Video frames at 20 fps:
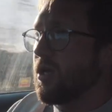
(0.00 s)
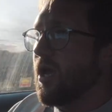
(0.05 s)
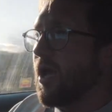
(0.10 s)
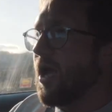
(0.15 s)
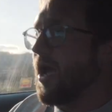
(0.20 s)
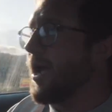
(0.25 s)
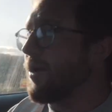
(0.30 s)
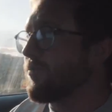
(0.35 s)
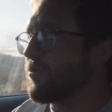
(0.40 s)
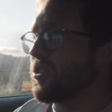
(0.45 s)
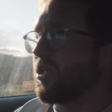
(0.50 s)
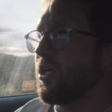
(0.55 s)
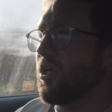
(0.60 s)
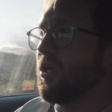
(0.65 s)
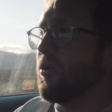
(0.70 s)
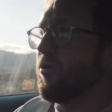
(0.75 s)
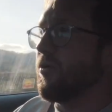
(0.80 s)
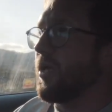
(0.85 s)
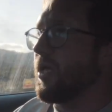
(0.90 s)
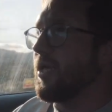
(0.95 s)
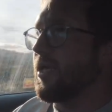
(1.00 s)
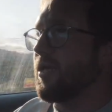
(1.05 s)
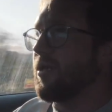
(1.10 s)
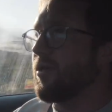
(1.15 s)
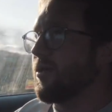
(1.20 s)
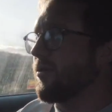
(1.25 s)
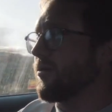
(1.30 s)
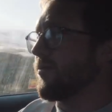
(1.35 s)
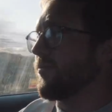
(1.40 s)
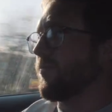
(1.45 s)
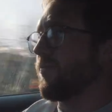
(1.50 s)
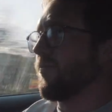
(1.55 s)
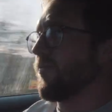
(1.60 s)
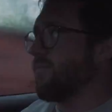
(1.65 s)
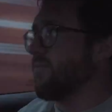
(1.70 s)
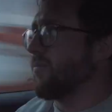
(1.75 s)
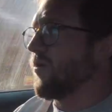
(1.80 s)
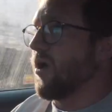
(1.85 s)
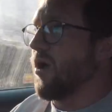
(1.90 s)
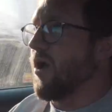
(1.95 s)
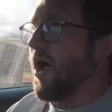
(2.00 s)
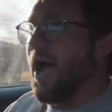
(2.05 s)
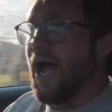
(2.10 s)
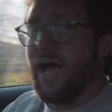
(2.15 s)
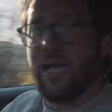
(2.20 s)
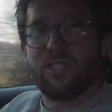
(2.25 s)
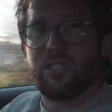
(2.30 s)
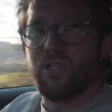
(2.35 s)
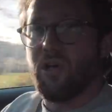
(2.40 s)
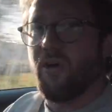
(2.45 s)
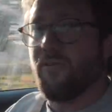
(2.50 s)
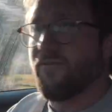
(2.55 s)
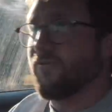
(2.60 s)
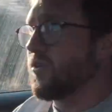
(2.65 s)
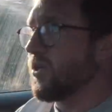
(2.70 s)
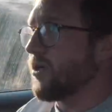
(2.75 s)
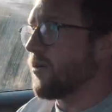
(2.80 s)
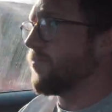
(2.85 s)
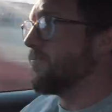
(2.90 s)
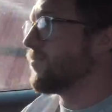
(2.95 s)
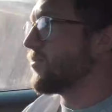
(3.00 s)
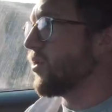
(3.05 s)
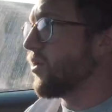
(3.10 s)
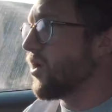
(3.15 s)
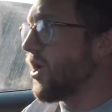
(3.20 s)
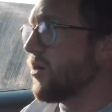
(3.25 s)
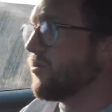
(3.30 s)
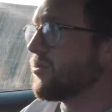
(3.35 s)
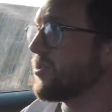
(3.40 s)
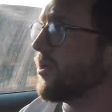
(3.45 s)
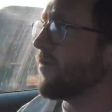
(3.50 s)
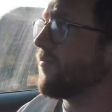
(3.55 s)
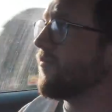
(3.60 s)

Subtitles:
absolutely, well, hats off to Toyota